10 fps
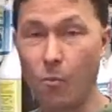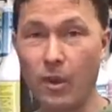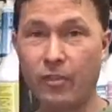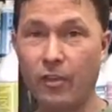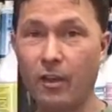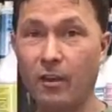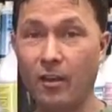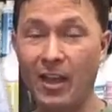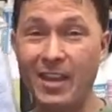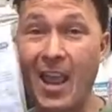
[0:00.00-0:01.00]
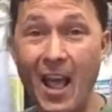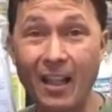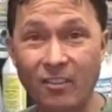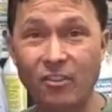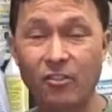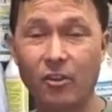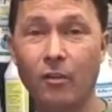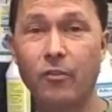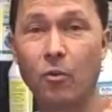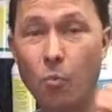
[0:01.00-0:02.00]
with analysis
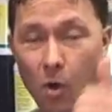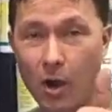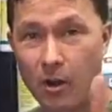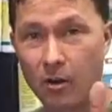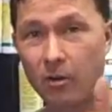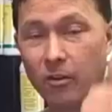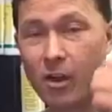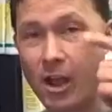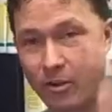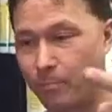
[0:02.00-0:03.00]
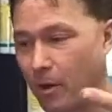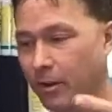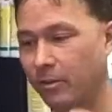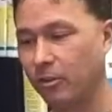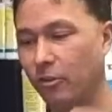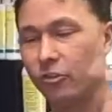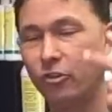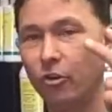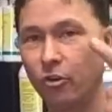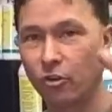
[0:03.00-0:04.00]
of your water, your hydroponic
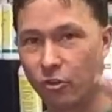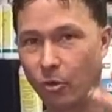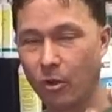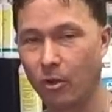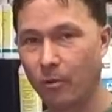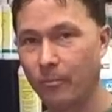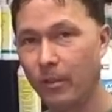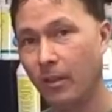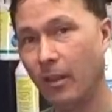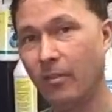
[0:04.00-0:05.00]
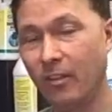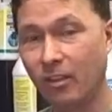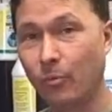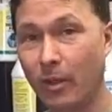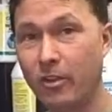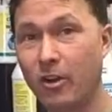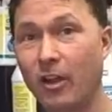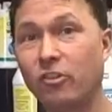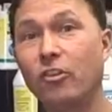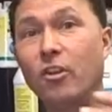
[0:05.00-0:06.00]
solution, or your soil. In this way, you're
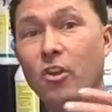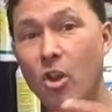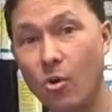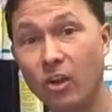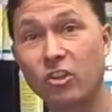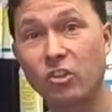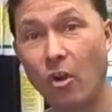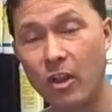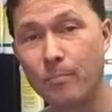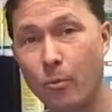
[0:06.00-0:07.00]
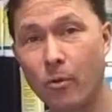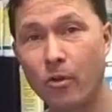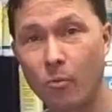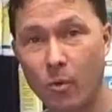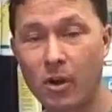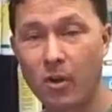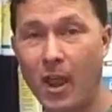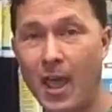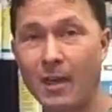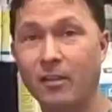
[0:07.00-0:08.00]
actually going to know a starting point on where
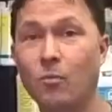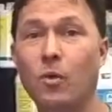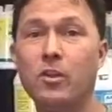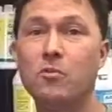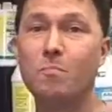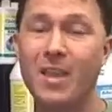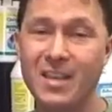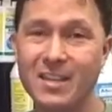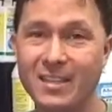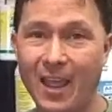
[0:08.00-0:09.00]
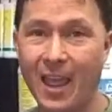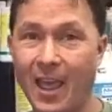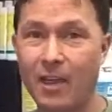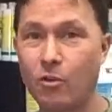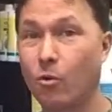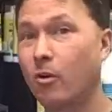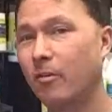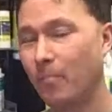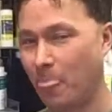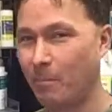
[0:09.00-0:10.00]
you're at and what you may need to add
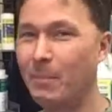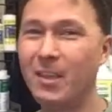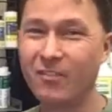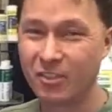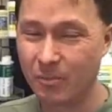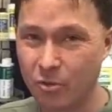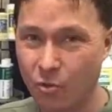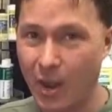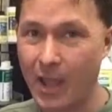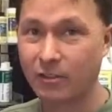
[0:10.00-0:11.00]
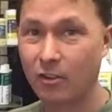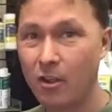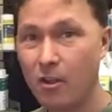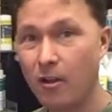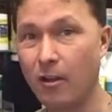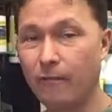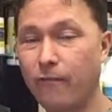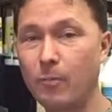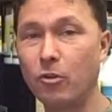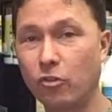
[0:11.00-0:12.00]
or maybe even subtract
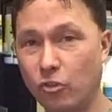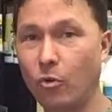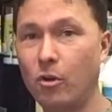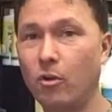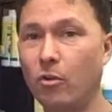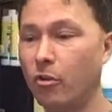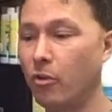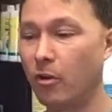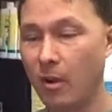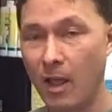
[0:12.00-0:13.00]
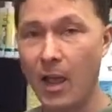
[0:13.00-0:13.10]
from your soil or your